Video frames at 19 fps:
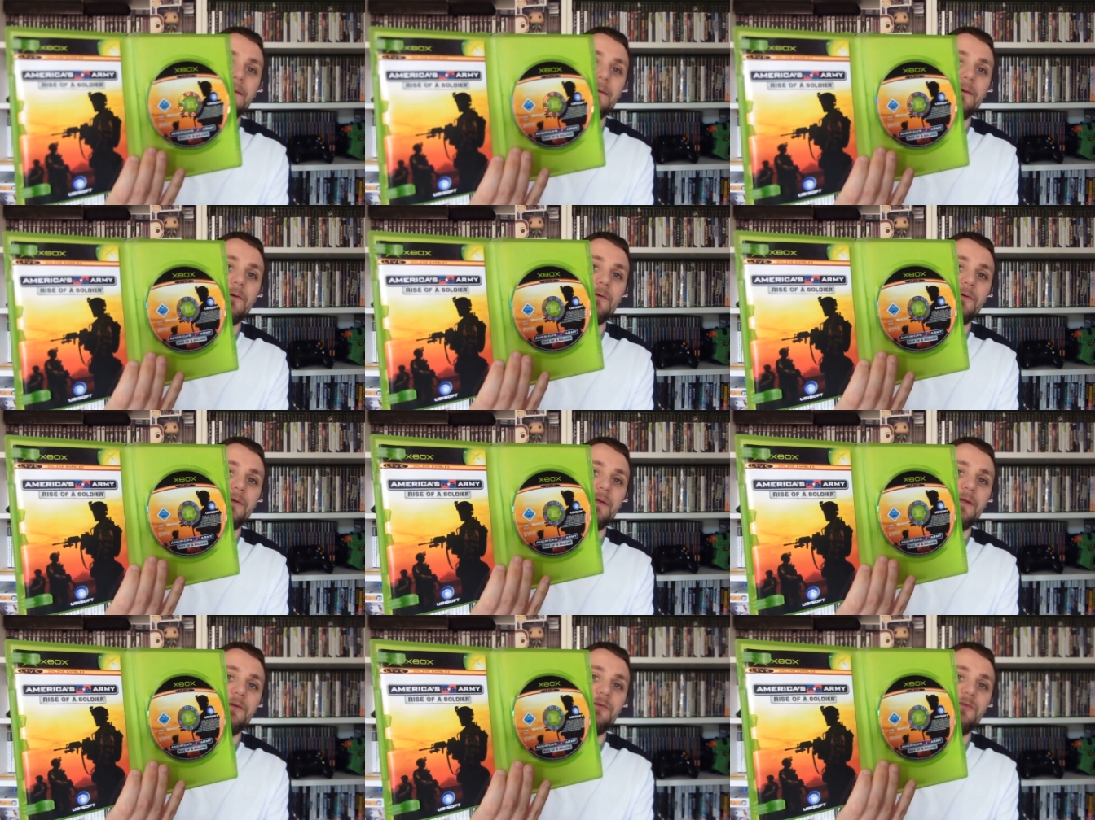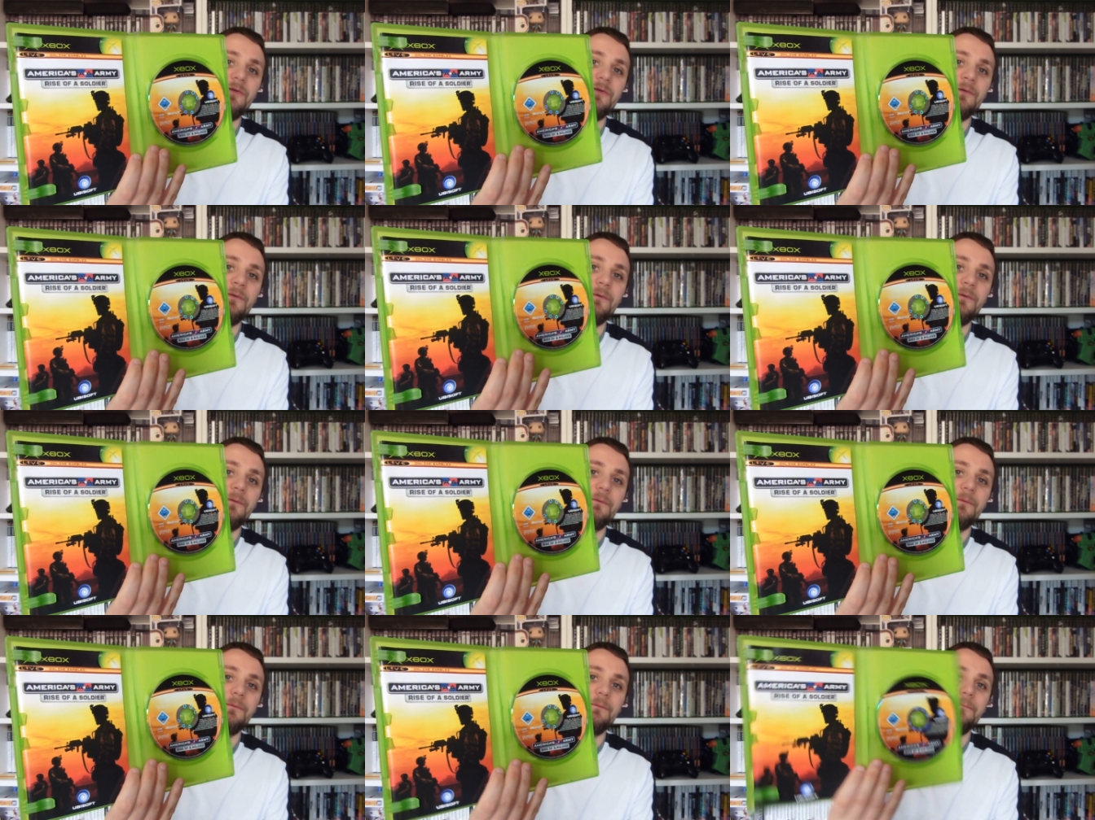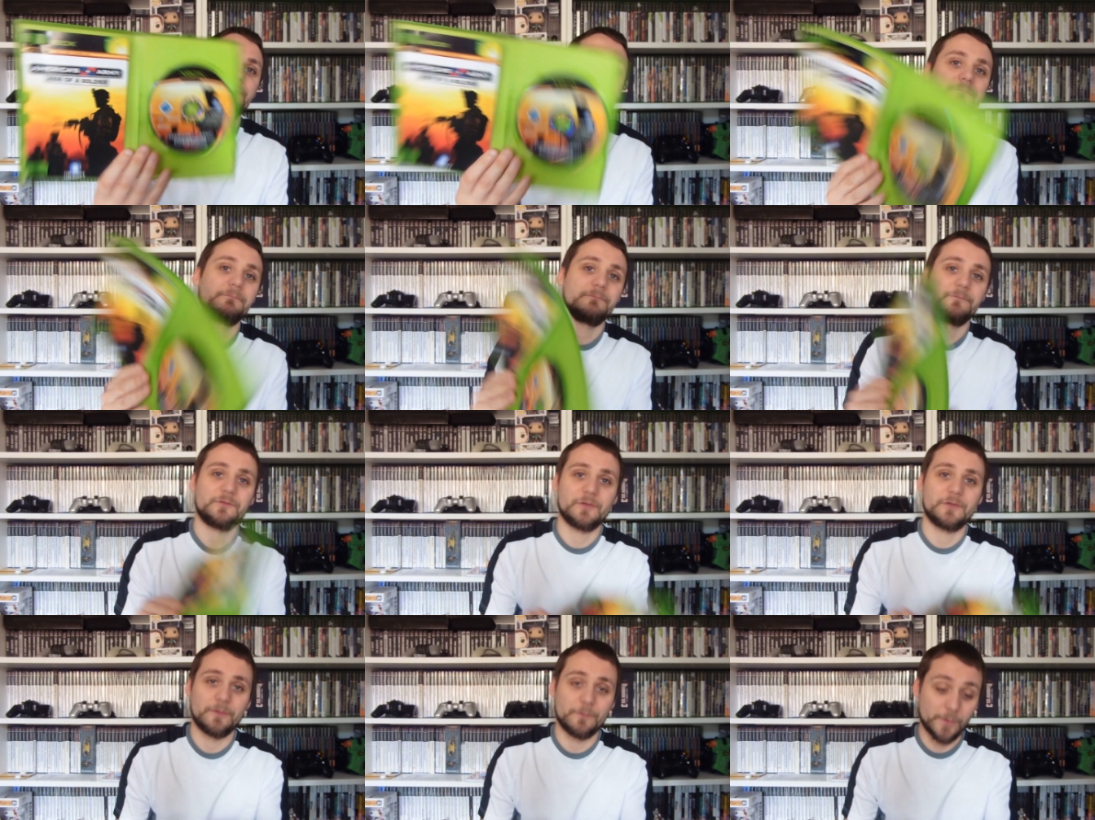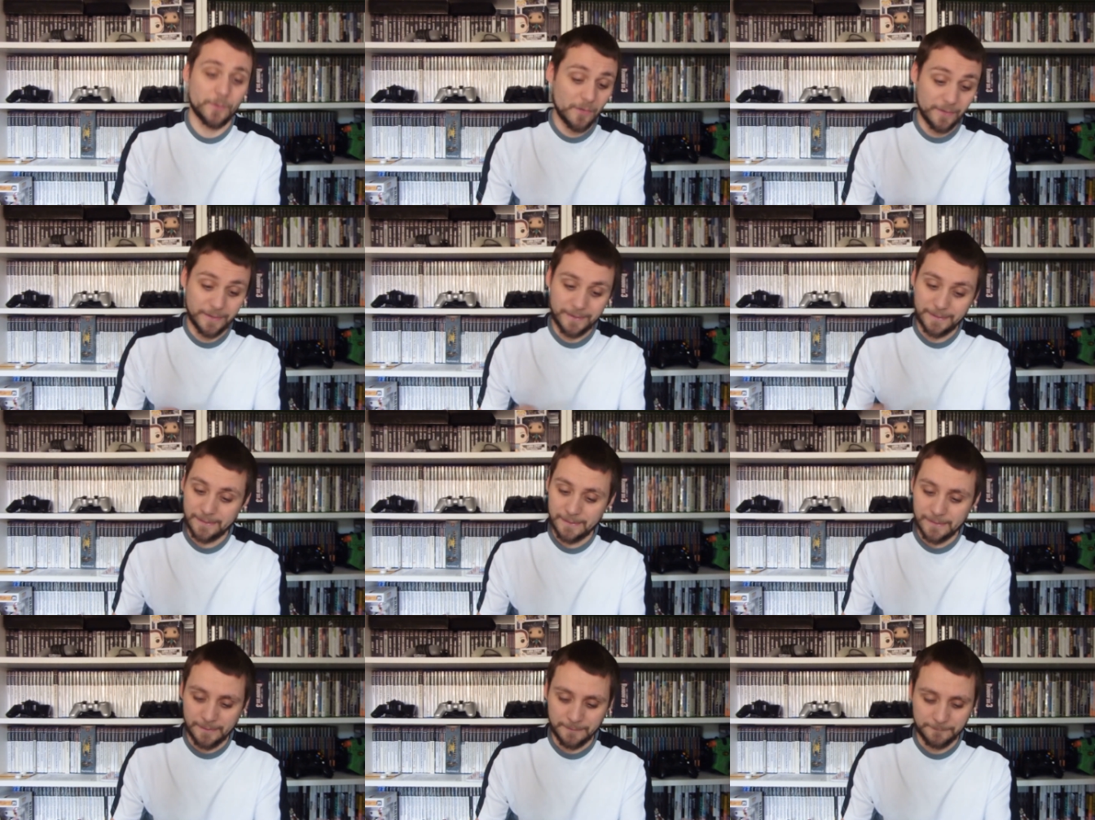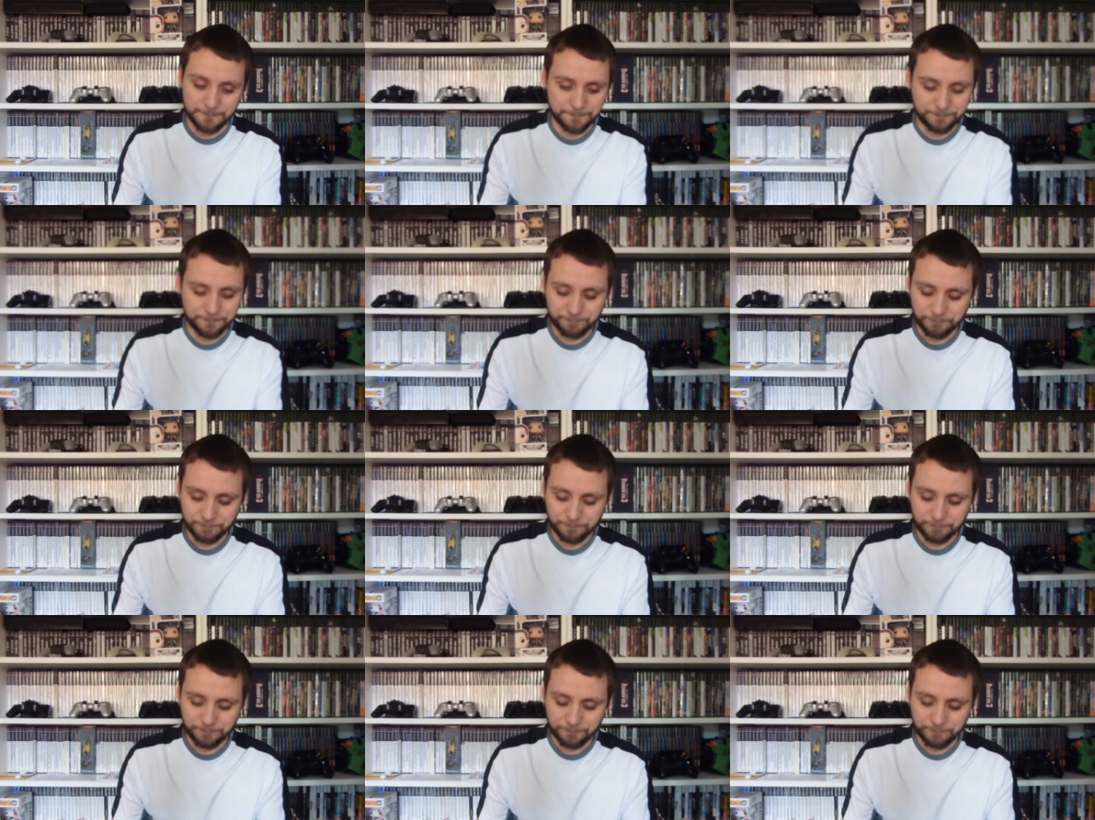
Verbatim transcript: condition. So we're liking that.